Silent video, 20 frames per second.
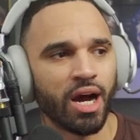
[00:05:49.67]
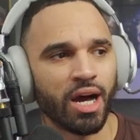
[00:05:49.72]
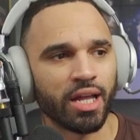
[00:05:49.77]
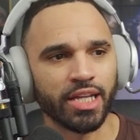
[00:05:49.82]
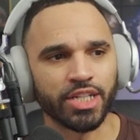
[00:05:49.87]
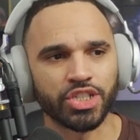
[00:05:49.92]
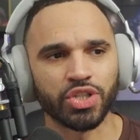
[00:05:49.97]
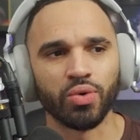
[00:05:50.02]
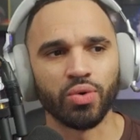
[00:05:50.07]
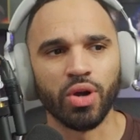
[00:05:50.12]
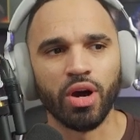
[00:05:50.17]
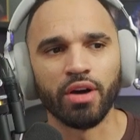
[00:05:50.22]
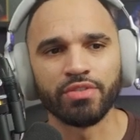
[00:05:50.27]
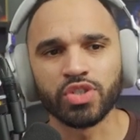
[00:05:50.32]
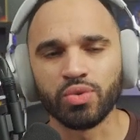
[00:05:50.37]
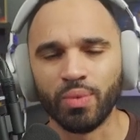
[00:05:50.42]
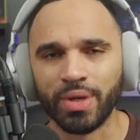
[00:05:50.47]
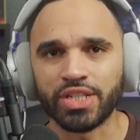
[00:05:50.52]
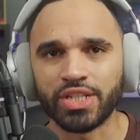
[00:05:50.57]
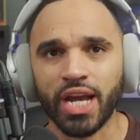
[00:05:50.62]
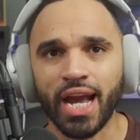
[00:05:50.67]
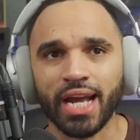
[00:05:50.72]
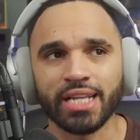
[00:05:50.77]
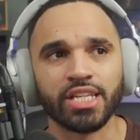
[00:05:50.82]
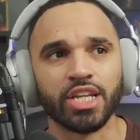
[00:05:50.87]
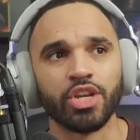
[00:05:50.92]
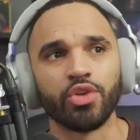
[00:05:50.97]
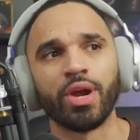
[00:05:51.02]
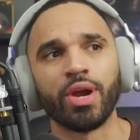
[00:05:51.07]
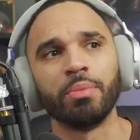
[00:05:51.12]
They showed off Switch Axe,
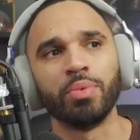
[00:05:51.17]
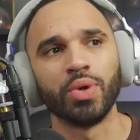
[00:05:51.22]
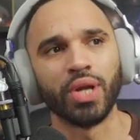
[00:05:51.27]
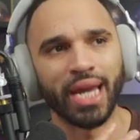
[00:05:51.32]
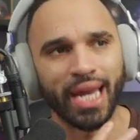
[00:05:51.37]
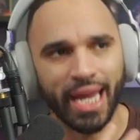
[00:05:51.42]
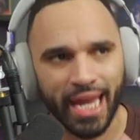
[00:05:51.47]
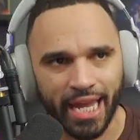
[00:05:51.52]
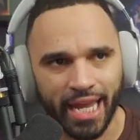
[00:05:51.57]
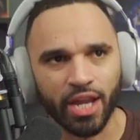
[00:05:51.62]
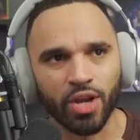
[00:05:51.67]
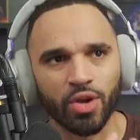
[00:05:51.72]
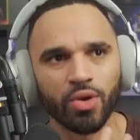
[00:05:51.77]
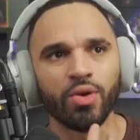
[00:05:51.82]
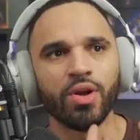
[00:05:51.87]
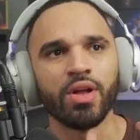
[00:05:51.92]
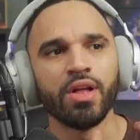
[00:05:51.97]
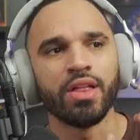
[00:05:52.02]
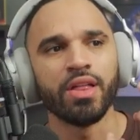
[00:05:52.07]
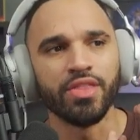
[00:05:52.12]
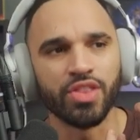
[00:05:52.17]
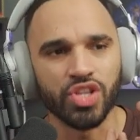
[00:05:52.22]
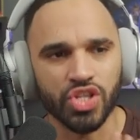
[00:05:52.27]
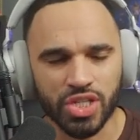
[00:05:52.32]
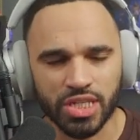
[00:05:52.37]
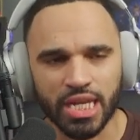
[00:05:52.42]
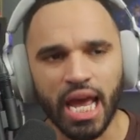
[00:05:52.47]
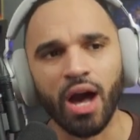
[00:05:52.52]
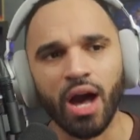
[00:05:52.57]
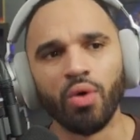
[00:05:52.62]
and you're able to hear the
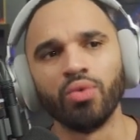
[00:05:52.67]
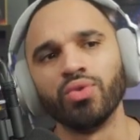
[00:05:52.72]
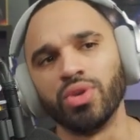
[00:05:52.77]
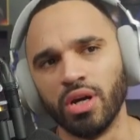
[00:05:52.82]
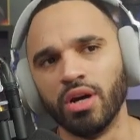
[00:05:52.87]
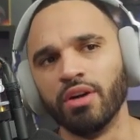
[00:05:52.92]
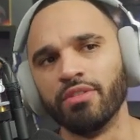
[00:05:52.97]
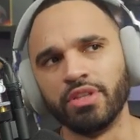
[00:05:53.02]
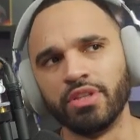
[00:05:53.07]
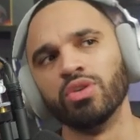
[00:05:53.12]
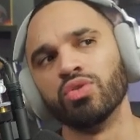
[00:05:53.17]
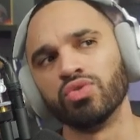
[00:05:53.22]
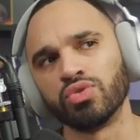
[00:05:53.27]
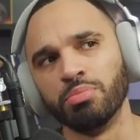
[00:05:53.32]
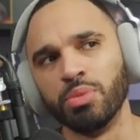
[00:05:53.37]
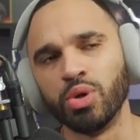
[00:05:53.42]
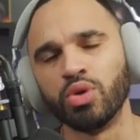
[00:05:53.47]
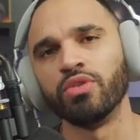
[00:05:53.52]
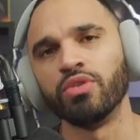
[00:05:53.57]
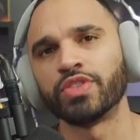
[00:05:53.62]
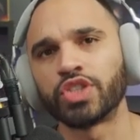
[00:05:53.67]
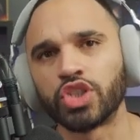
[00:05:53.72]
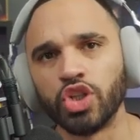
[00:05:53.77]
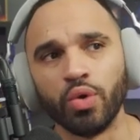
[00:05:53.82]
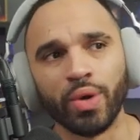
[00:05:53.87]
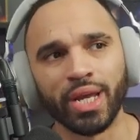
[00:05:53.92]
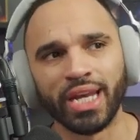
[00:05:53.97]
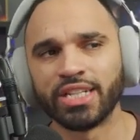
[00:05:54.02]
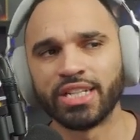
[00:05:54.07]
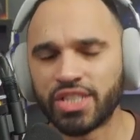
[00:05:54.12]
sound of those moves too.
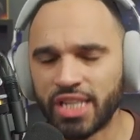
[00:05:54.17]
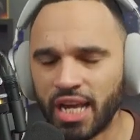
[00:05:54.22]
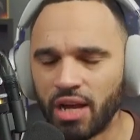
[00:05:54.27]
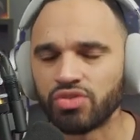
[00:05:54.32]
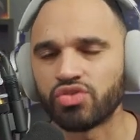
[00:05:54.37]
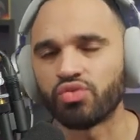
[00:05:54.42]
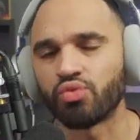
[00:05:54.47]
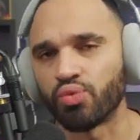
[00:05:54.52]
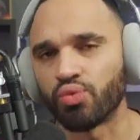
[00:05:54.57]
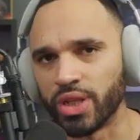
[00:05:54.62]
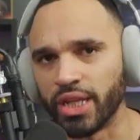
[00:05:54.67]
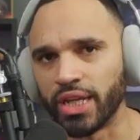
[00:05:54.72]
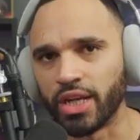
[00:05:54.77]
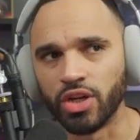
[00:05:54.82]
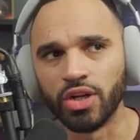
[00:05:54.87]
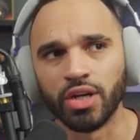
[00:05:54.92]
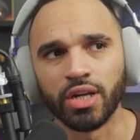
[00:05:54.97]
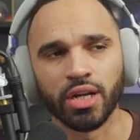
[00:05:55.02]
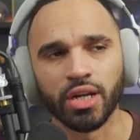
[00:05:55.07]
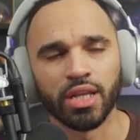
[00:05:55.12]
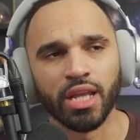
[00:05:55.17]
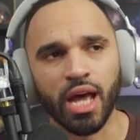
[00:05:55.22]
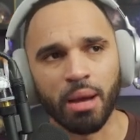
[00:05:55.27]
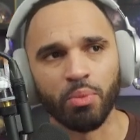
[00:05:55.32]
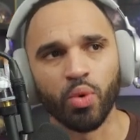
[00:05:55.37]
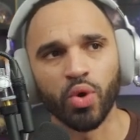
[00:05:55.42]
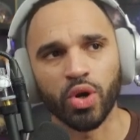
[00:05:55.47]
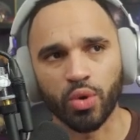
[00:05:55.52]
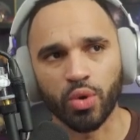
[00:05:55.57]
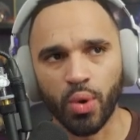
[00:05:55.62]
And it sounds really good, a lot
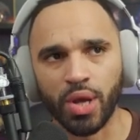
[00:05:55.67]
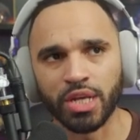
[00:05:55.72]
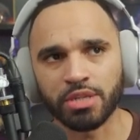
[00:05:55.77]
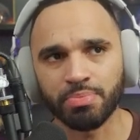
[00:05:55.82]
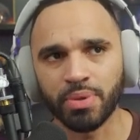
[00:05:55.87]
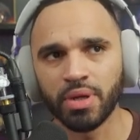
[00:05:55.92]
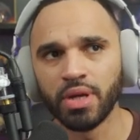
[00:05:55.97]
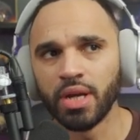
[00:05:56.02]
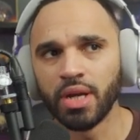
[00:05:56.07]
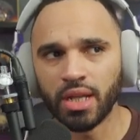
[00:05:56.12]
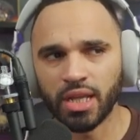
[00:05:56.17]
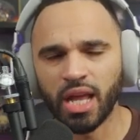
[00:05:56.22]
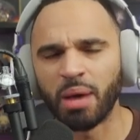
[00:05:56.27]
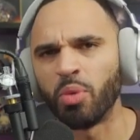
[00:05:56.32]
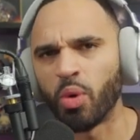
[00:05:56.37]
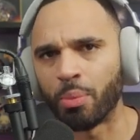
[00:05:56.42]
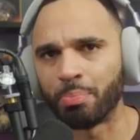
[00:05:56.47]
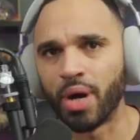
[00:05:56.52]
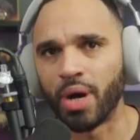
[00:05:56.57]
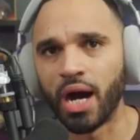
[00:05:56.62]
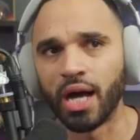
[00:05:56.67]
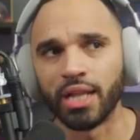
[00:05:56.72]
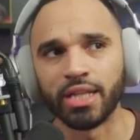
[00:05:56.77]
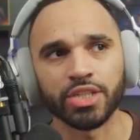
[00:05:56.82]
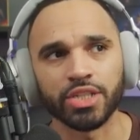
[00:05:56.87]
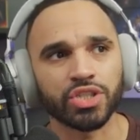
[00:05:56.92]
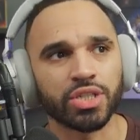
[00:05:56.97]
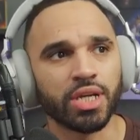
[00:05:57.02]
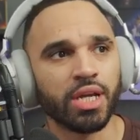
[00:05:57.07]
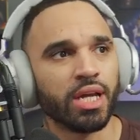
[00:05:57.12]
more crisp, a lot more
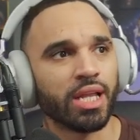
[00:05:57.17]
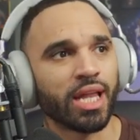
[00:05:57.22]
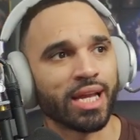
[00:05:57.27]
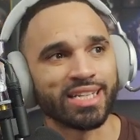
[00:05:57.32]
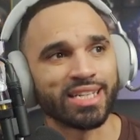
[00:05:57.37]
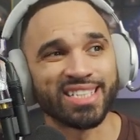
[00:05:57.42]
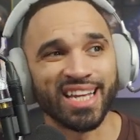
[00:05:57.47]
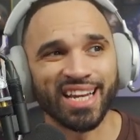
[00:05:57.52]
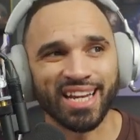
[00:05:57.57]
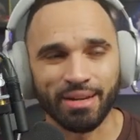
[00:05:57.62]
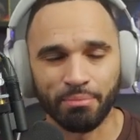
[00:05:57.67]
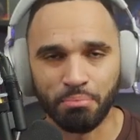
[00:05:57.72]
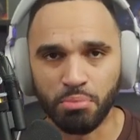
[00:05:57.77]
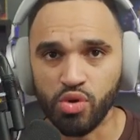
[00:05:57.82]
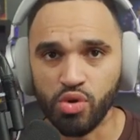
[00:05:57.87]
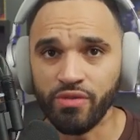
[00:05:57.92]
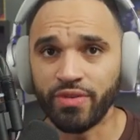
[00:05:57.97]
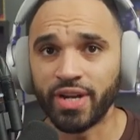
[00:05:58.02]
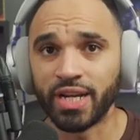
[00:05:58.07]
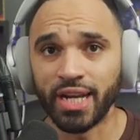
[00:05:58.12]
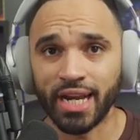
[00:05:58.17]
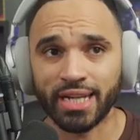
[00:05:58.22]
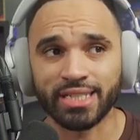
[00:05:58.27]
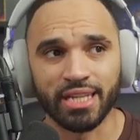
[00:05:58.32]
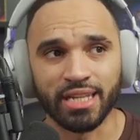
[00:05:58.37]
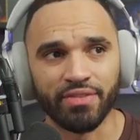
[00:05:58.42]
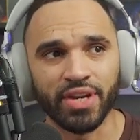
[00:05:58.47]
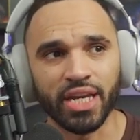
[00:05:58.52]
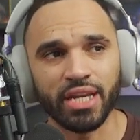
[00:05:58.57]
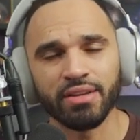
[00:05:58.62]
polished. Like I said, move
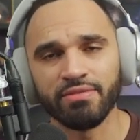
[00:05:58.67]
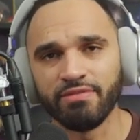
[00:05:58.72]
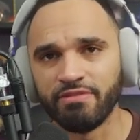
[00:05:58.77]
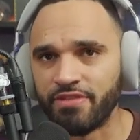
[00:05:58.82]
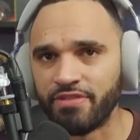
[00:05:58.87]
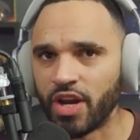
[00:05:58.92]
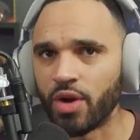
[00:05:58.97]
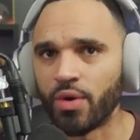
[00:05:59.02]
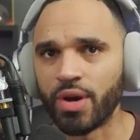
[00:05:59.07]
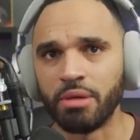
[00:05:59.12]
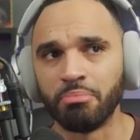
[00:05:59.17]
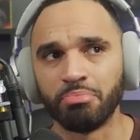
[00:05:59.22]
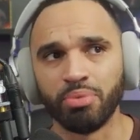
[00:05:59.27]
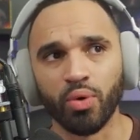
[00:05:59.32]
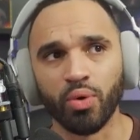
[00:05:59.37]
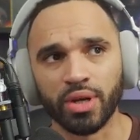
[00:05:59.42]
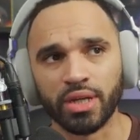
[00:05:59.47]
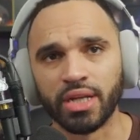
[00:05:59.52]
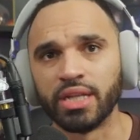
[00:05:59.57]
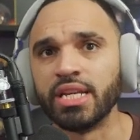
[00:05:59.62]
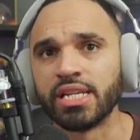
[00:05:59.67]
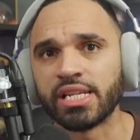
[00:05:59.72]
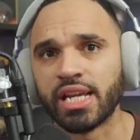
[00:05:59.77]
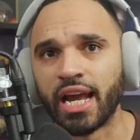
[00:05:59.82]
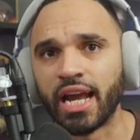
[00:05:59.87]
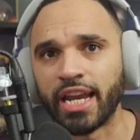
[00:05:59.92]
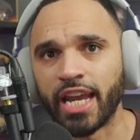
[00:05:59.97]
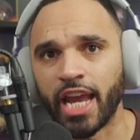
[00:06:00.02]
connectivity, very important in these kind of